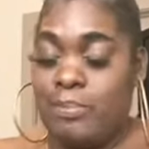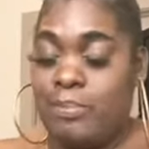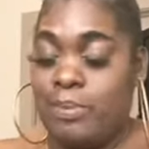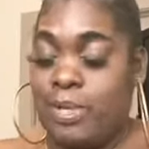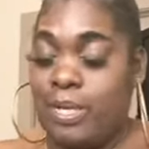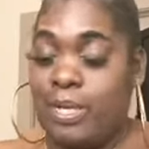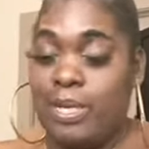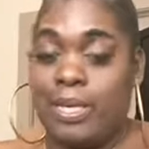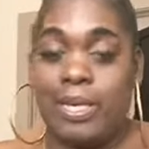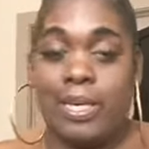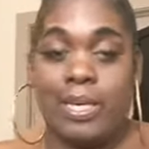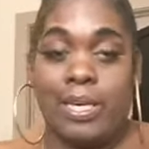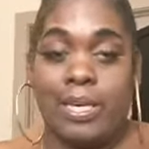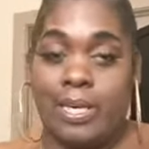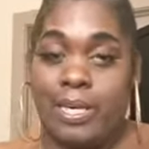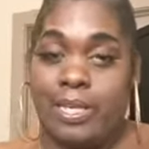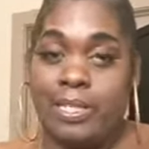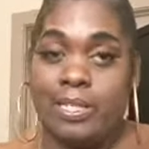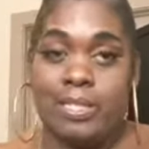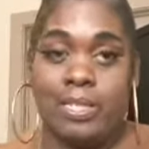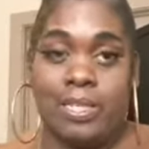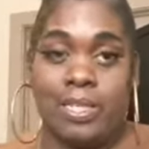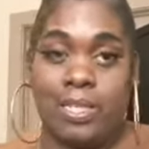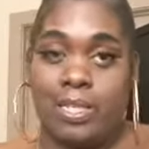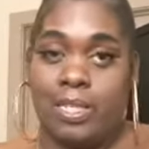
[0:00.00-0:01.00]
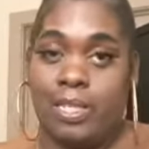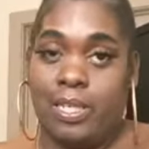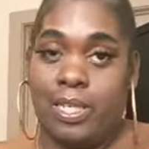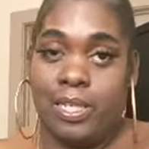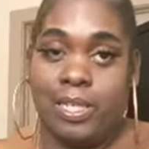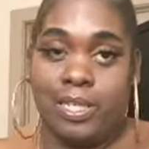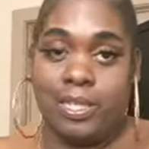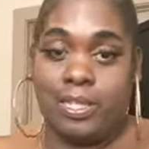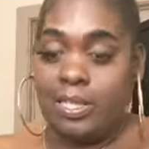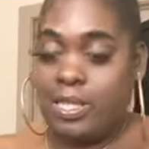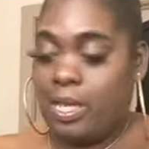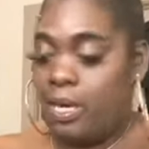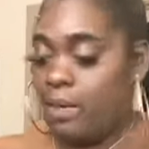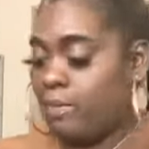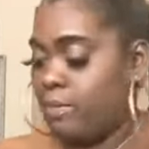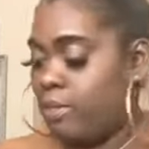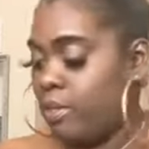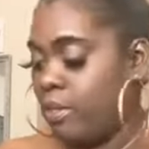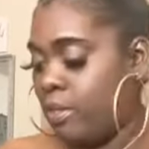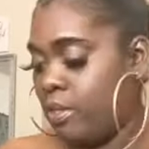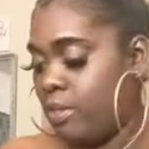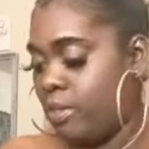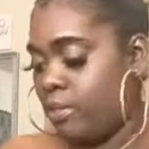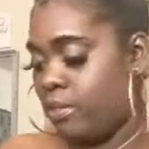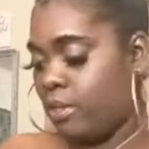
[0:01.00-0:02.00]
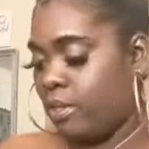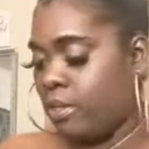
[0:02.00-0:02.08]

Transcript: but yeah, it still gets the job done.